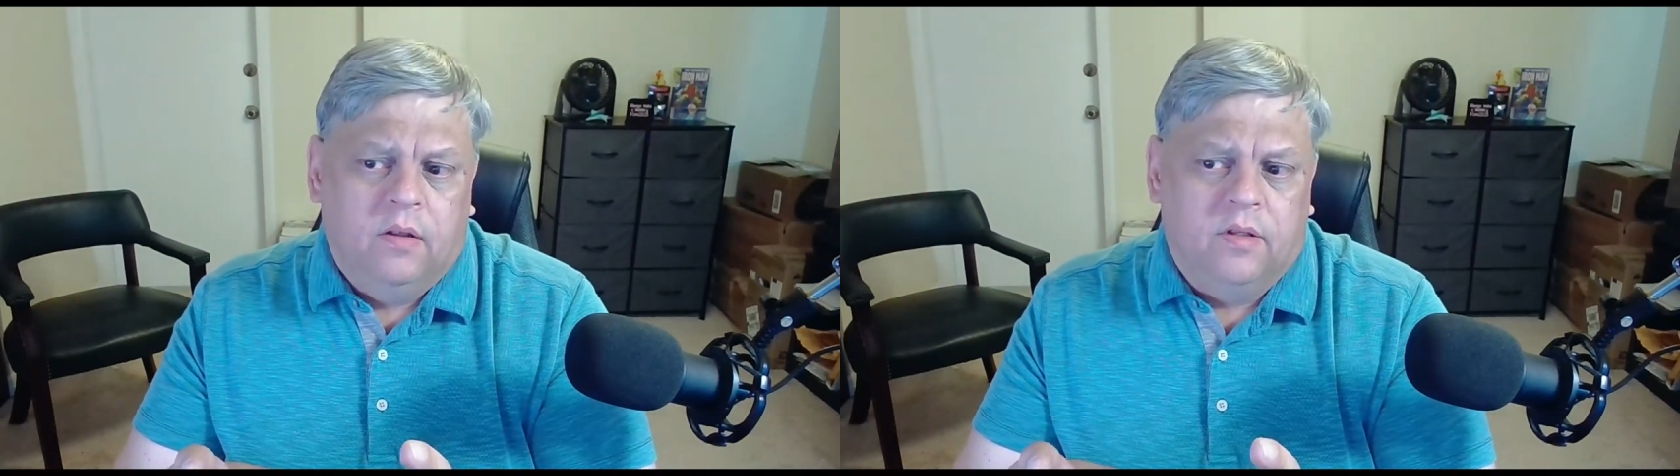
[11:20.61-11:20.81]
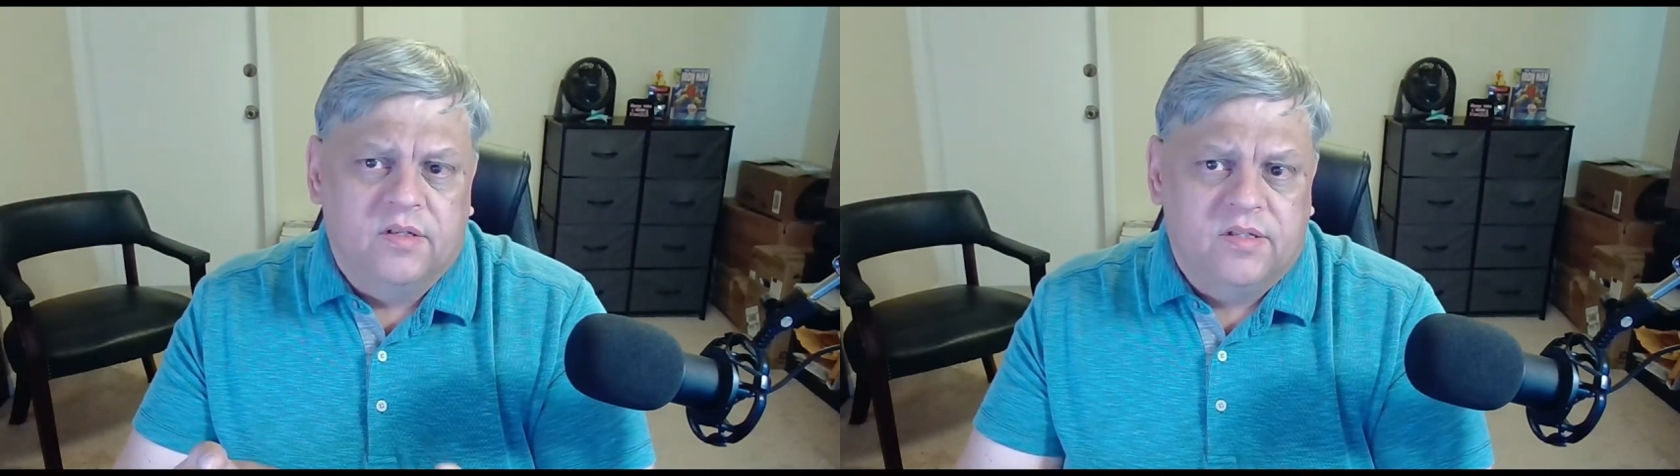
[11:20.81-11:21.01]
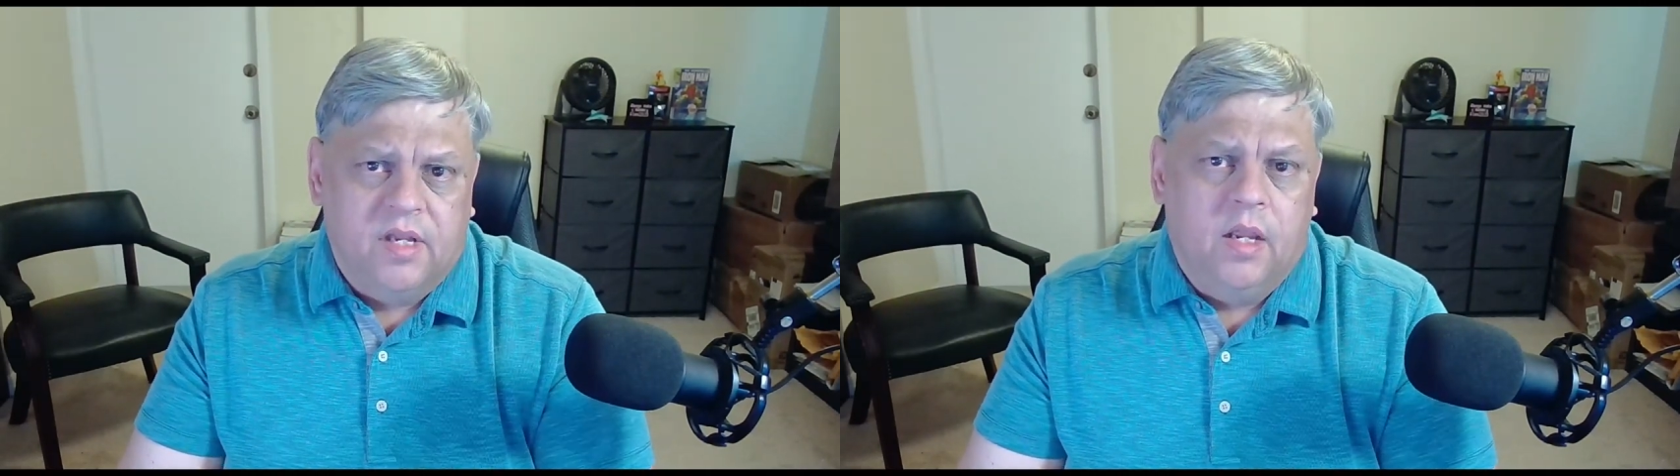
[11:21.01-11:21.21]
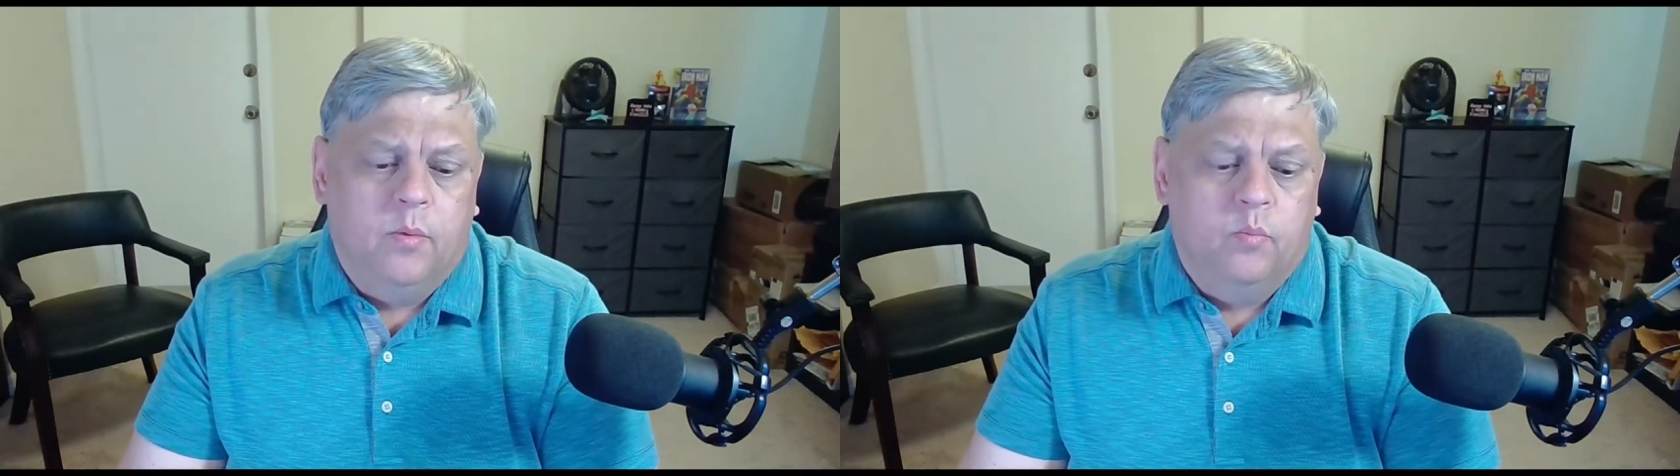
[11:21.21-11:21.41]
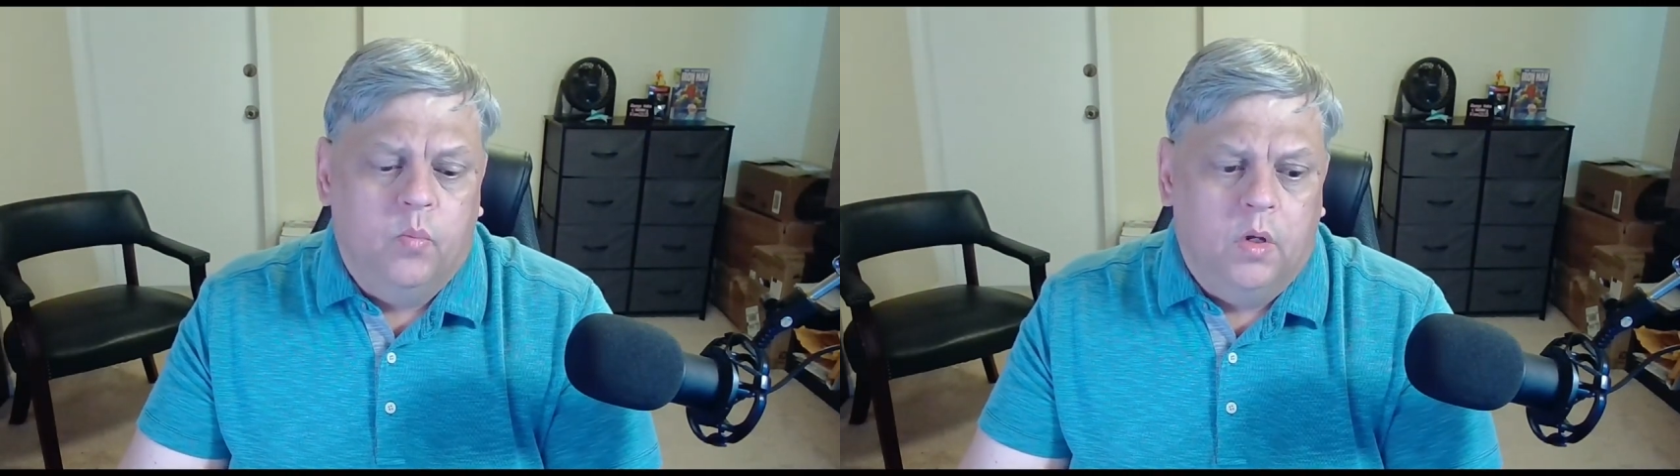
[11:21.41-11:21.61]
the
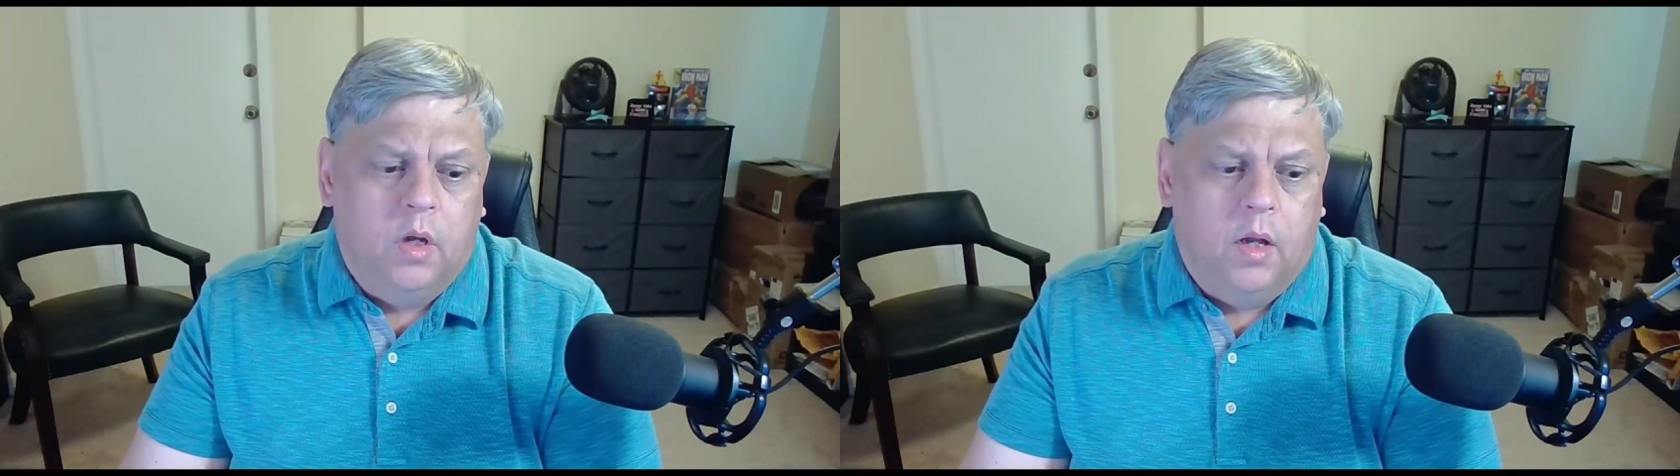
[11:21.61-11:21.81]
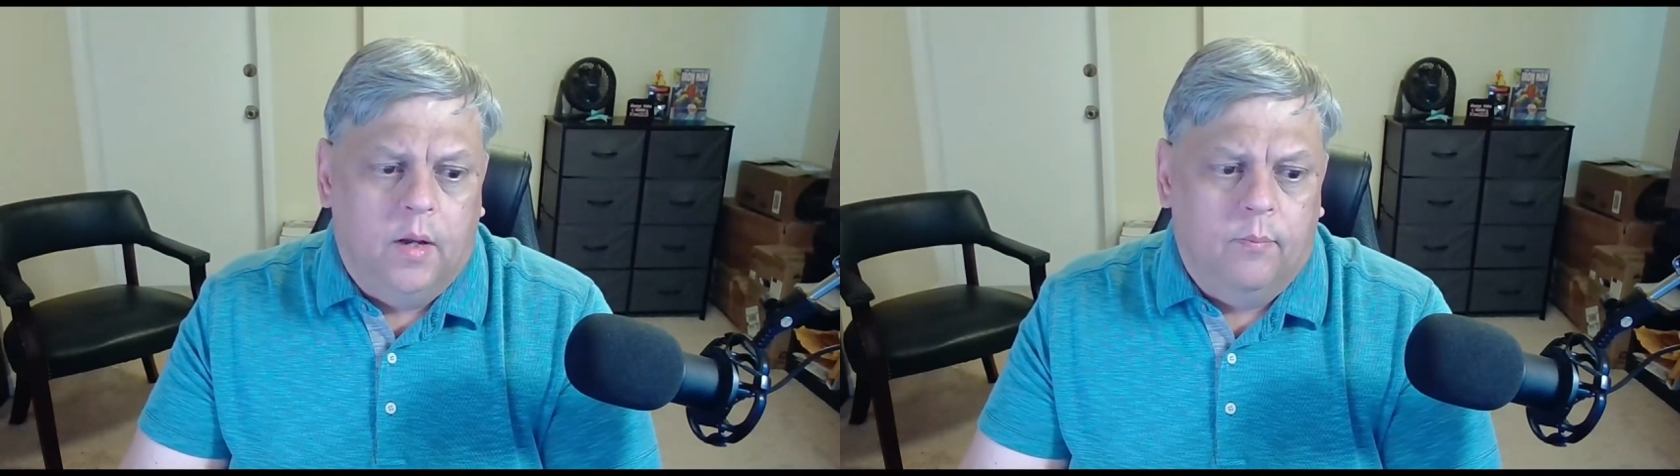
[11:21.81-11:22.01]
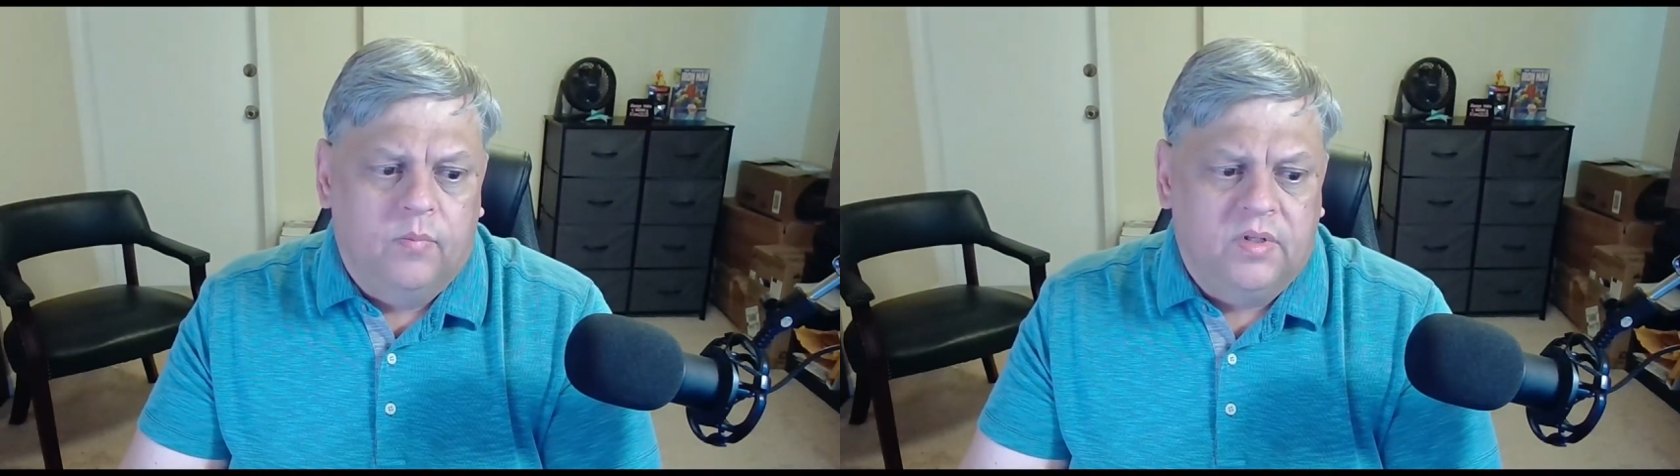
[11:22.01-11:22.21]
same uh,